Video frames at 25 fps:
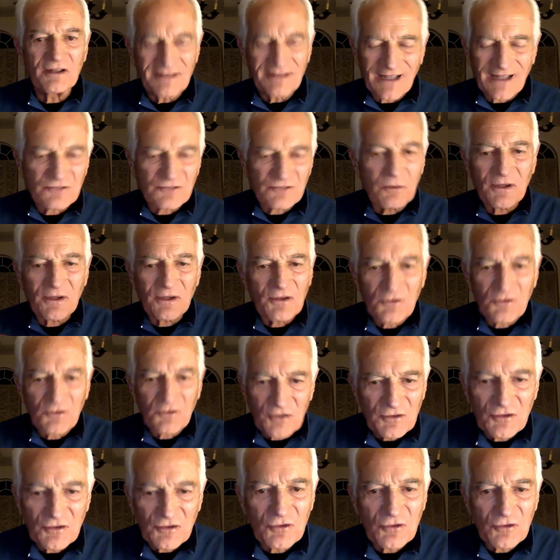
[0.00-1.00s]
That's one of the
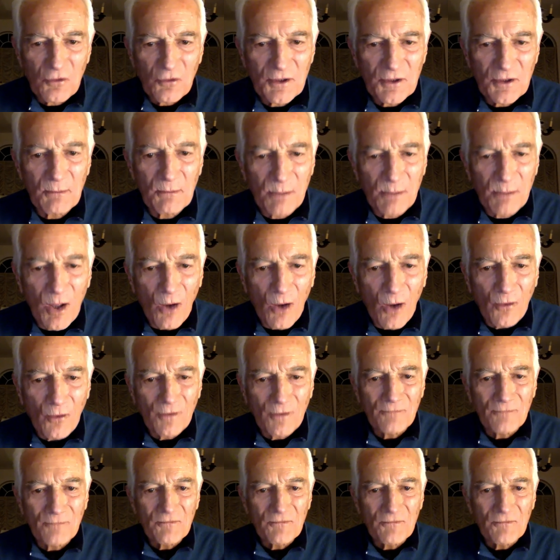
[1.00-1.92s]
things you do when you blow.